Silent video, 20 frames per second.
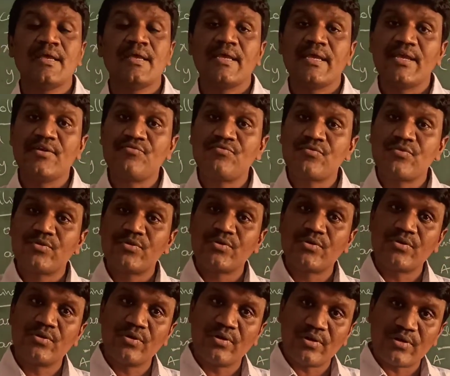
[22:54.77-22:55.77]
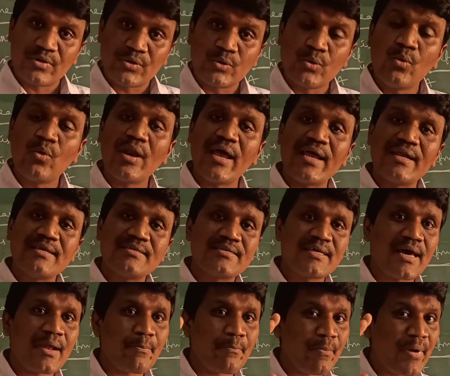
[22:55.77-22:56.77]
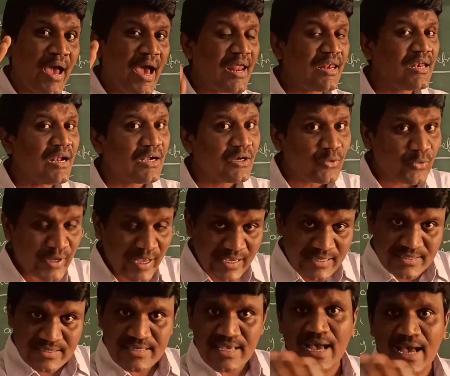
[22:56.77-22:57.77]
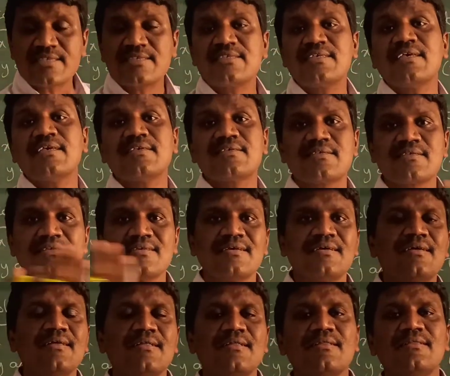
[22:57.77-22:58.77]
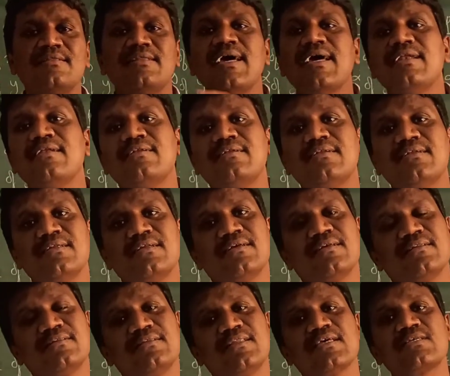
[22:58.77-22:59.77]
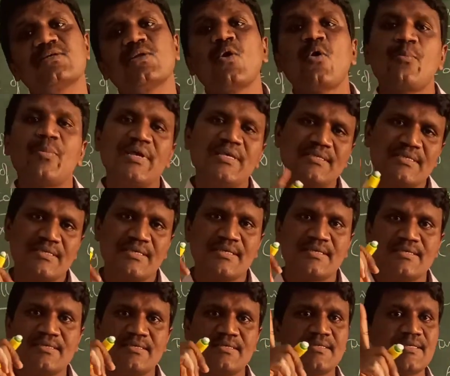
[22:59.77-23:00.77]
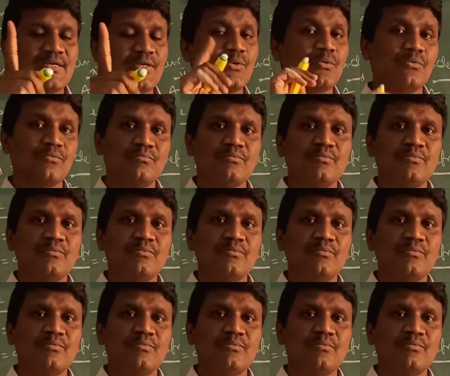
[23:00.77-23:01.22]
If two lines are parallel to x-axis, then the slope is 0.